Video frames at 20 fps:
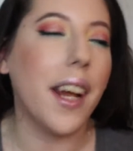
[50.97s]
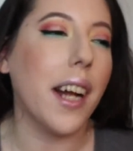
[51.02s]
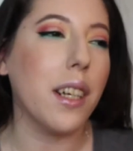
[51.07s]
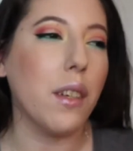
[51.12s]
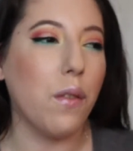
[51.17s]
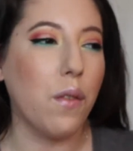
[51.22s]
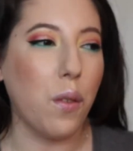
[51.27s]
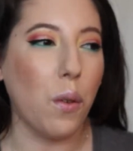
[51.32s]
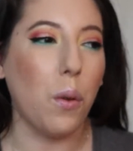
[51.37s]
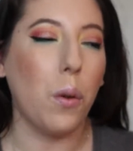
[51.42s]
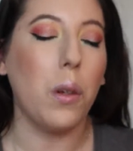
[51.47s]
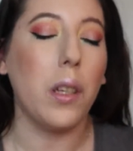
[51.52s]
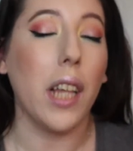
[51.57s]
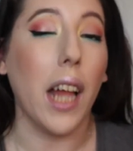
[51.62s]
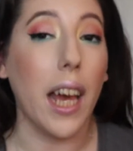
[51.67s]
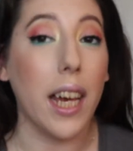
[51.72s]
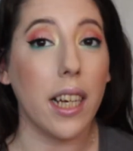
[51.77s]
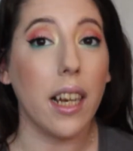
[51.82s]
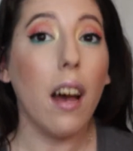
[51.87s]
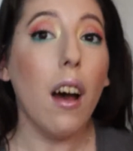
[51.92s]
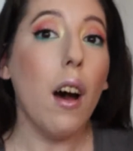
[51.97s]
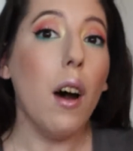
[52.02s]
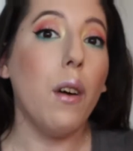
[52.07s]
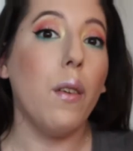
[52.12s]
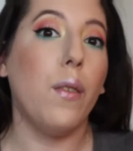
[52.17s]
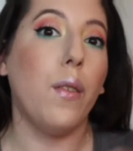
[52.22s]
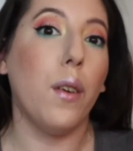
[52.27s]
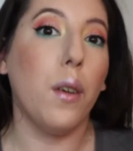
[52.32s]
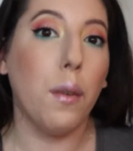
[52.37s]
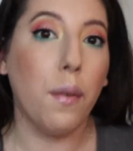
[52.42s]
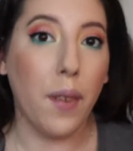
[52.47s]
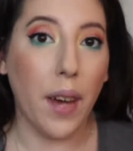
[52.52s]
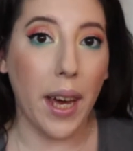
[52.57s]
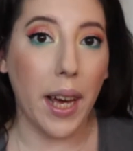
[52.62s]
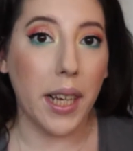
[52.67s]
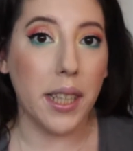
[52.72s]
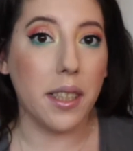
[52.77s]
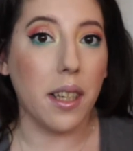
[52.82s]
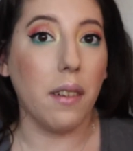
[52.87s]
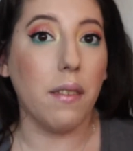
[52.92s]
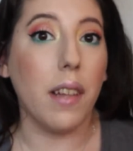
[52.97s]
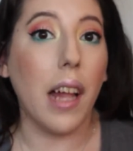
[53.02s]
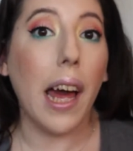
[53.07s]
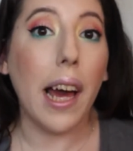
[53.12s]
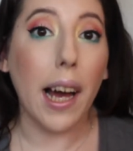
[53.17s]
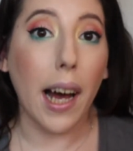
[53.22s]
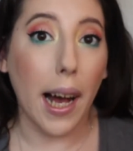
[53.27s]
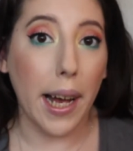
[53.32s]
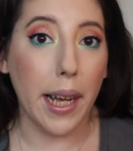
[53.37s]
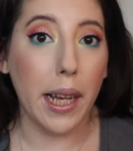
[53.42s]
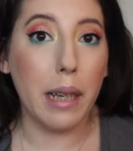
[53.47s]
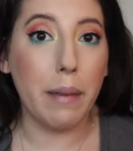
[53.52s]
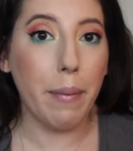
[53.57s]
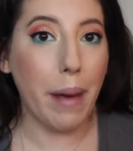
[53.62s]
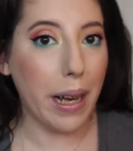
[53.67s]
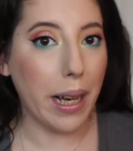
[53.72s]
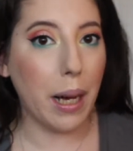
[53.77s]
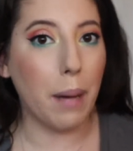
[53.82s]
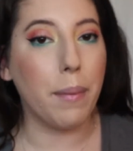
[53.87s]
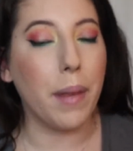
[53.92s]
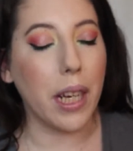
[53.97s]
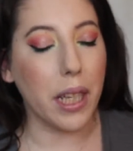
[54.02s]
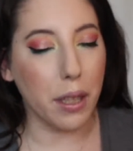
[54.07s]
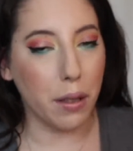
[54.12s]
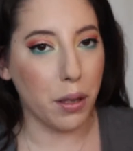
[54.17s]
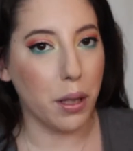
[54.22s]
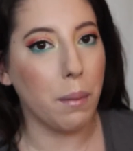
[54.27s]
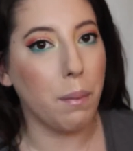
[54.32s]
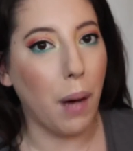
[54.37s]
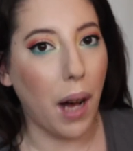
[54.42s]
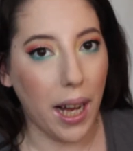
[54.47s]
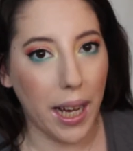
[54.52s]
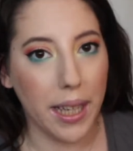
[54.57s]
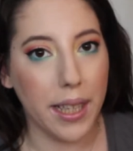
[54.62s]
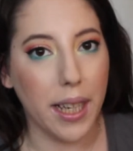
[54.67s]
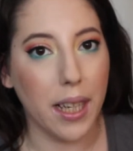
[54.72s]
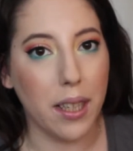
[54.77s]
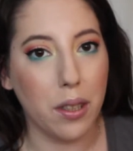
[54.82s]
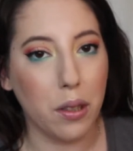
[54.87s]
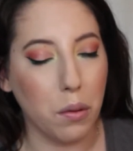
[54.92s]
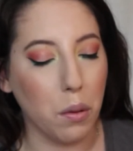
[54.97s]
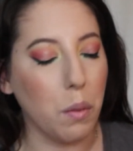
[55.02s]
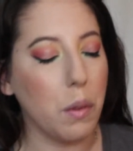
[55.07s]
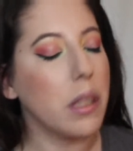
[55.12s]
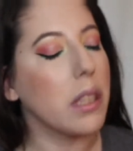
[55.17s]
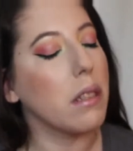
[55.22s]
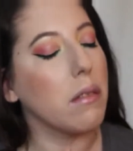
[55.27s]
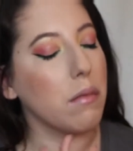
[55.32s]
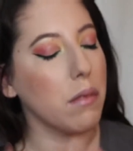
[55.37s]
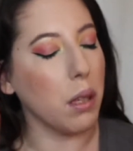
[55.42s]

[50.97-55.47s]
not a full like full face of like high-end makeup that you should buy and take to school with you.